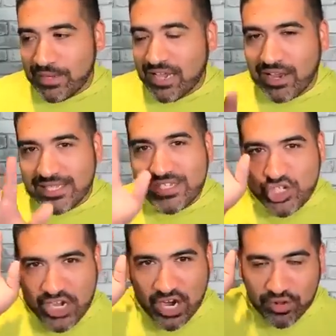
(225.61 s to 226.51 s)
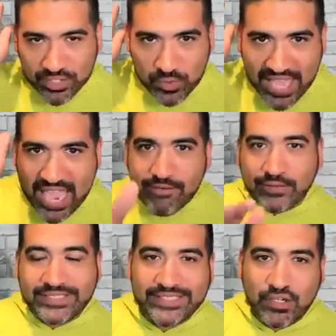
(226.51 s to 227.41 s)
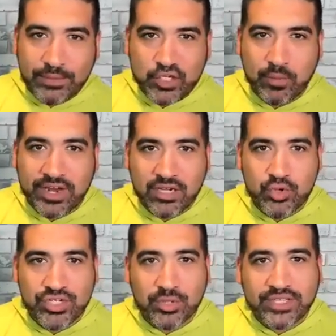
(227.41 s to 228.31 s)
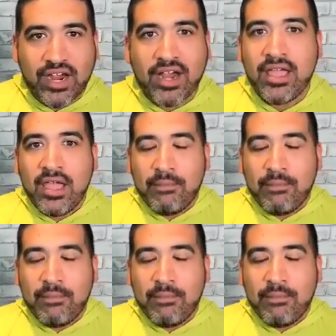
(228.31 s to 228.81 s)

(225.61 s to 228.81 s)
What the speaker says: but I got to share this with every single Beachbody coach out there,